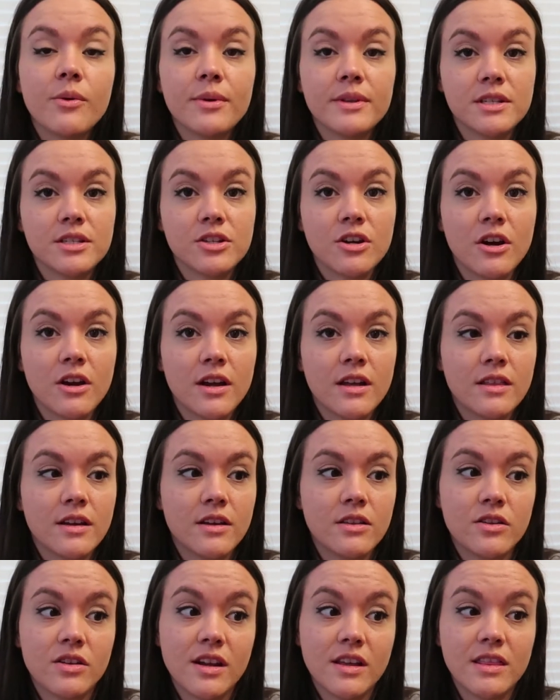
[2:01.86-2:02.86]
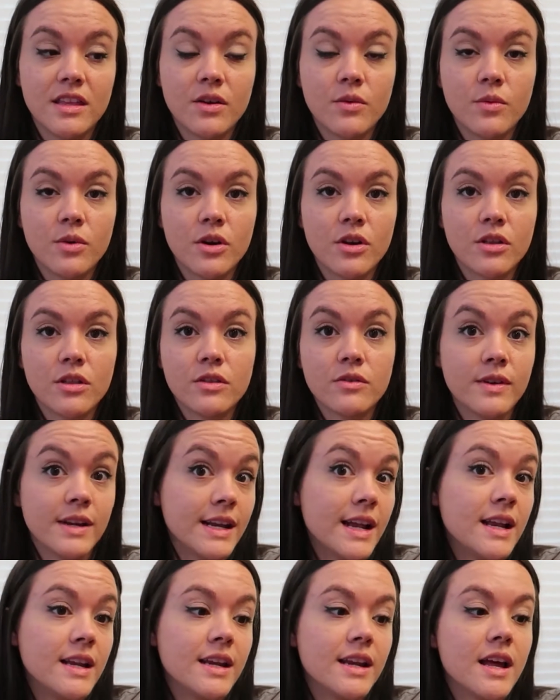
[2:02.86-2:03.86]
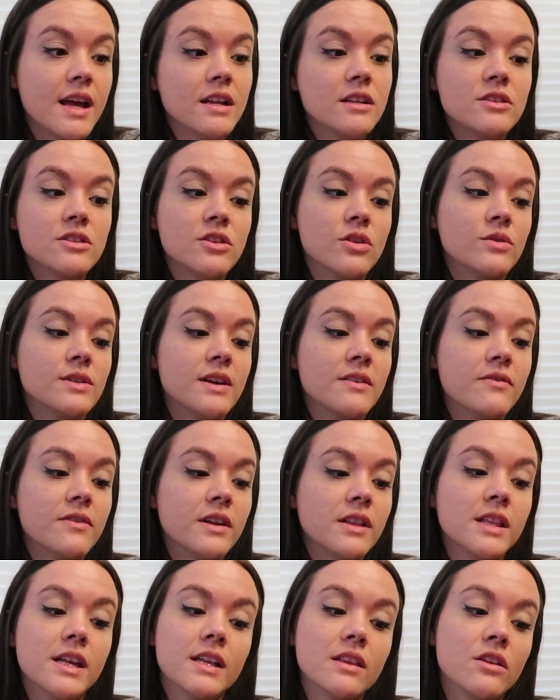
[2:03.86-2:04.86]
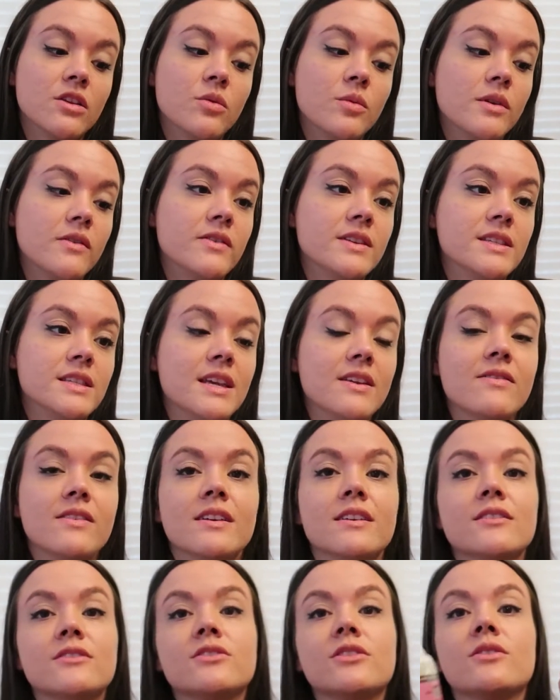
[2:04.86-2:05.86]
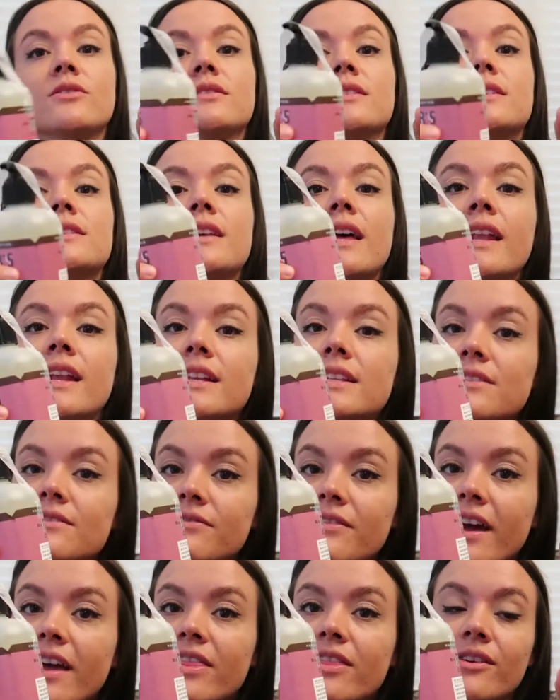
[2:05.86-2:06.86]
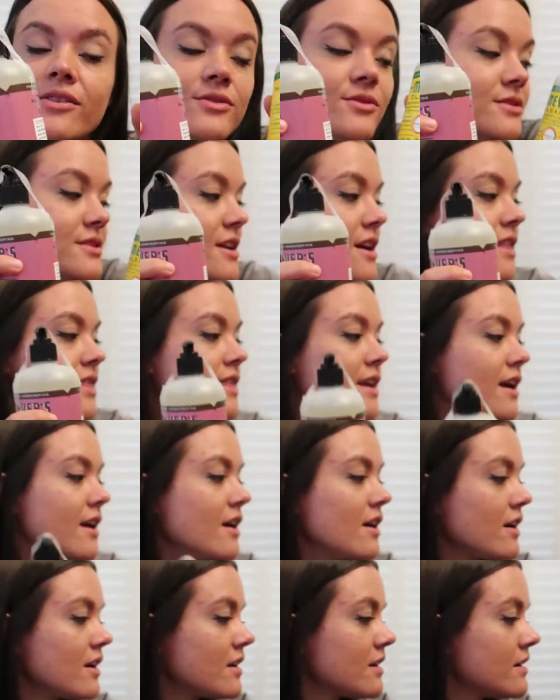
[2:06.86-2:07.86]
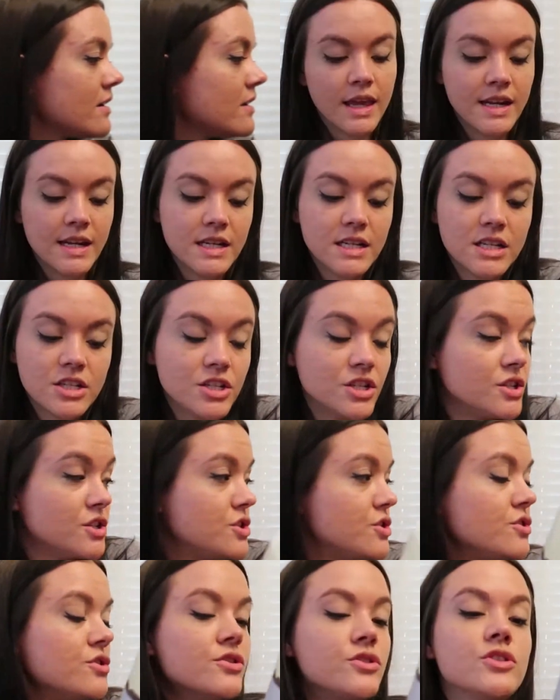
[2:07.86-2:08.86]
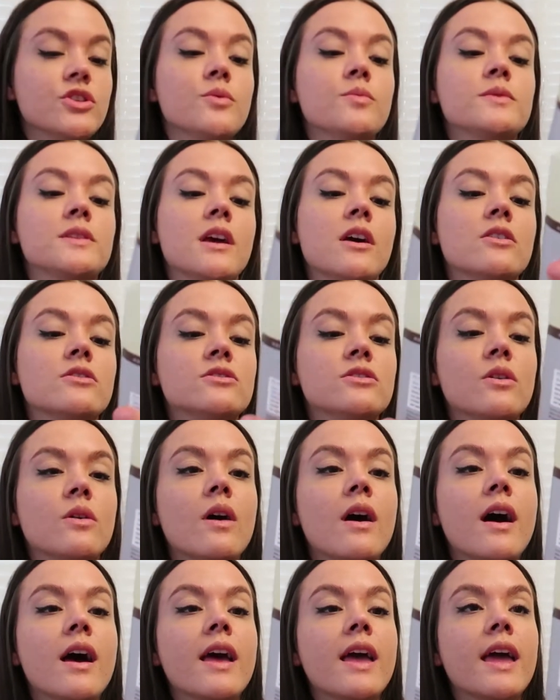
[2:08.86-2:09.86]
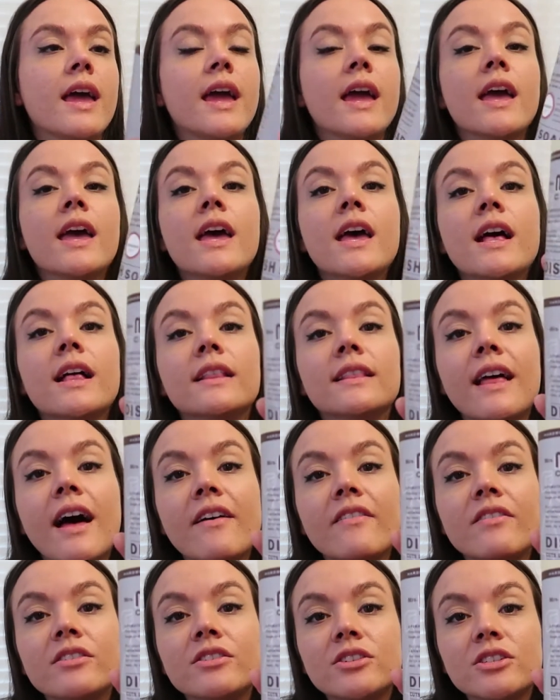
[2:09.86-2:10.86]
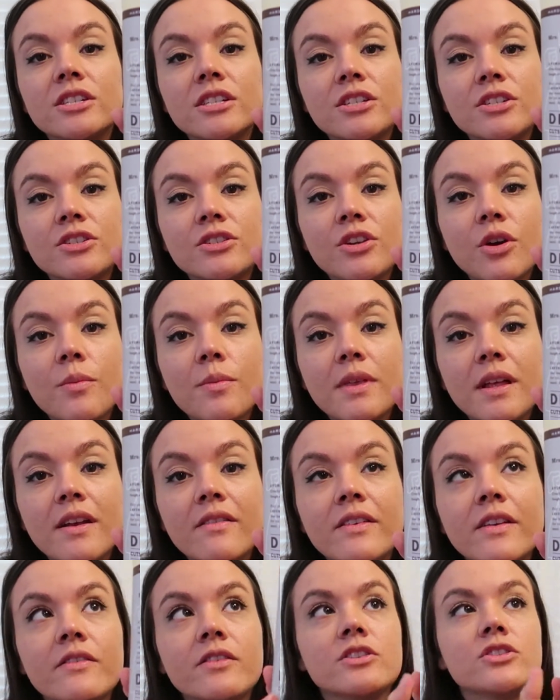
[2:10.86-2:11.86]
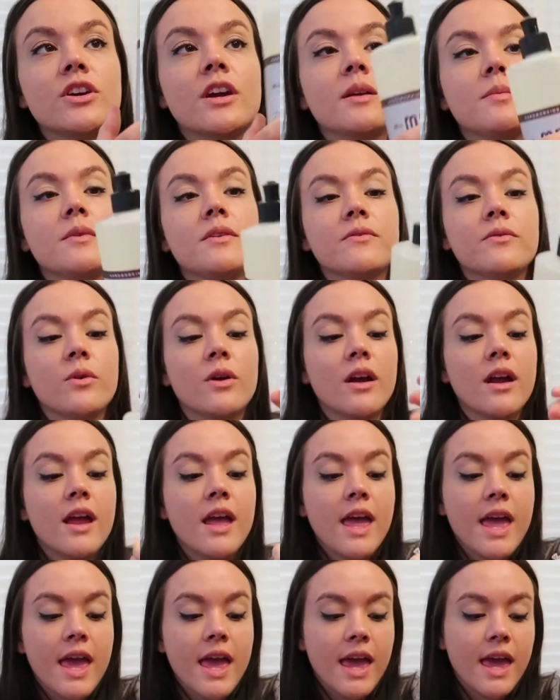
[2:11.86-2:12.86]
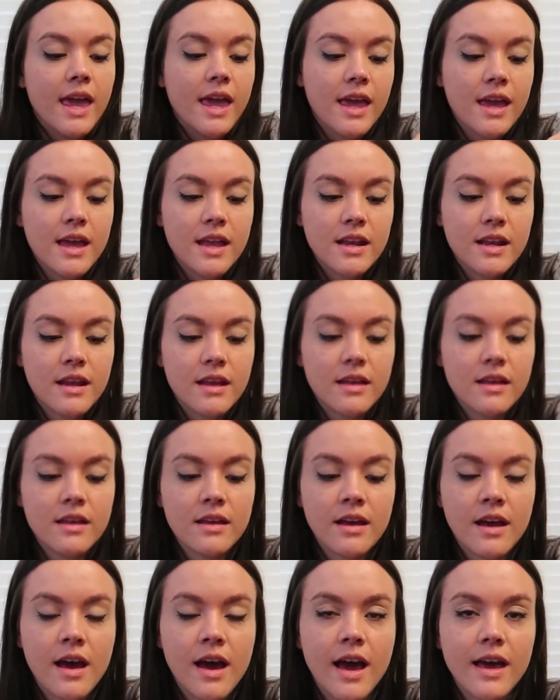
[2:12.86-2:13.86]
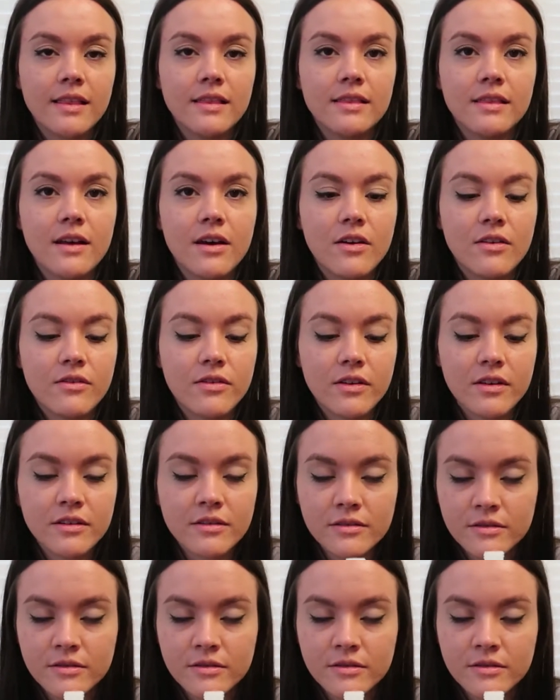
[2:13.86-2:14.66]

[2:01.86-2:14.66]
I went to Target the other day, they were $3.99, so definitely a little bit of a savings. So I was excited to find those on there. In addition to the soaps, I also got a lavender dish soap that I've never tried before. And I love